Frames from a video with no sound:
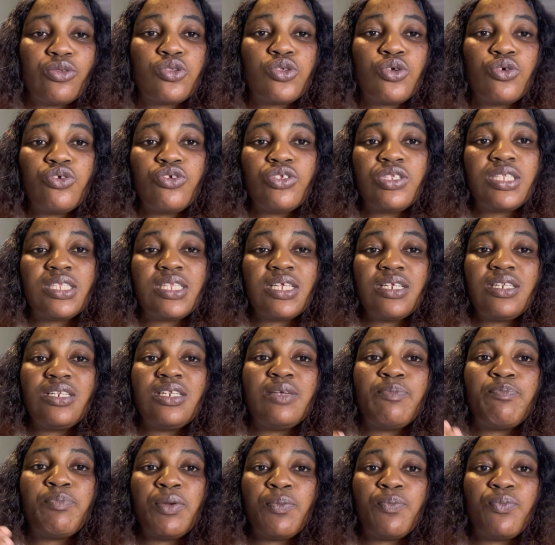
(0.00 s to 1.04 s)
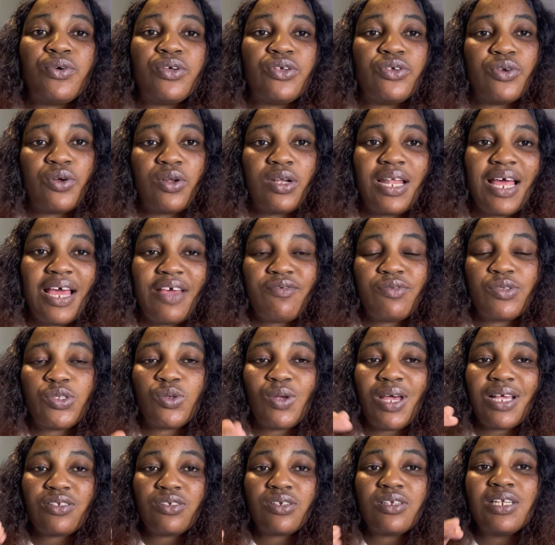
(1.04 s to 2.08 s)
So you still need people in your life to
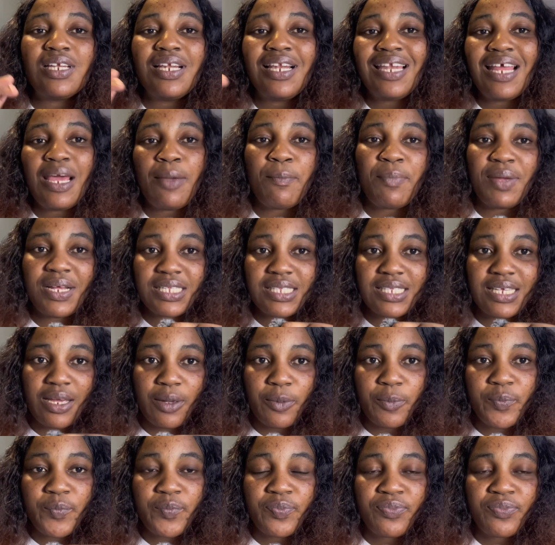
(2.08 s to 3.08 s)
actually learn better,